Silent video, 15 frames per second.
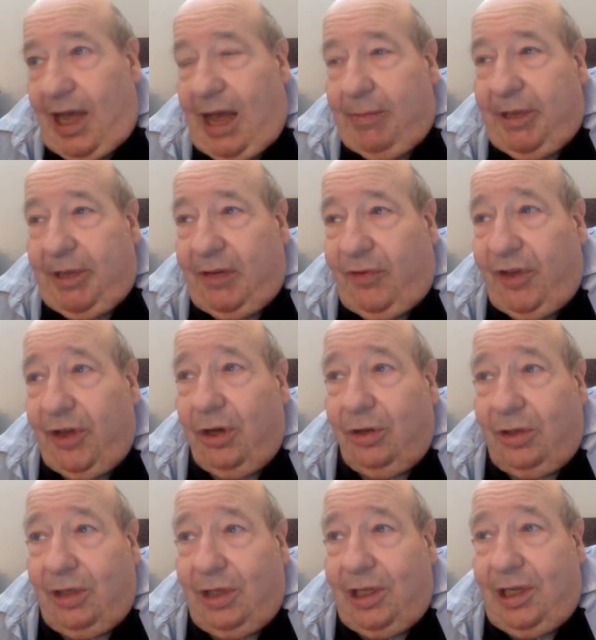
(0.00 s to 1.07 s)
mean,
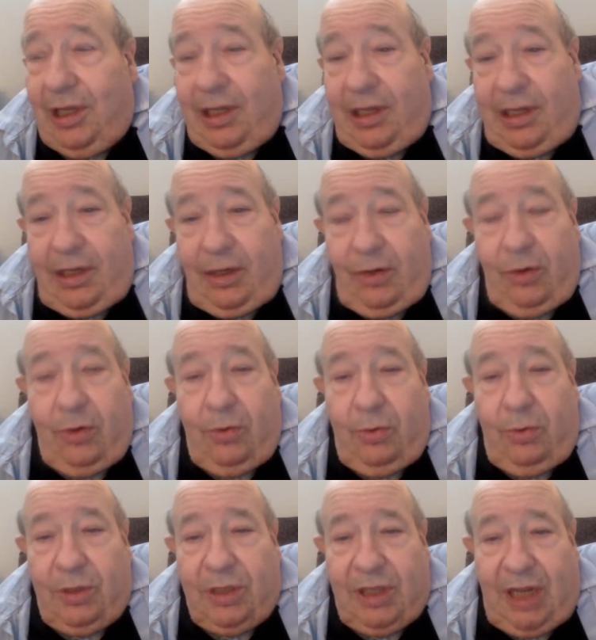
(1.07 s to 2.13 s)
Phil, who
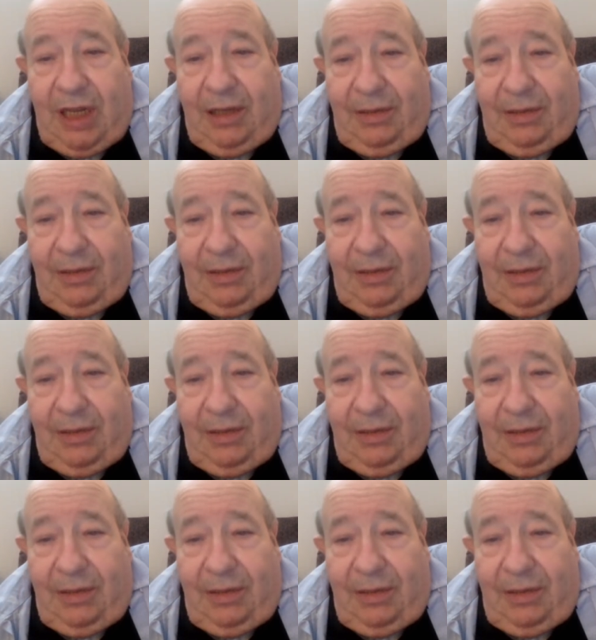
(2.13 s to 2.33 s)
was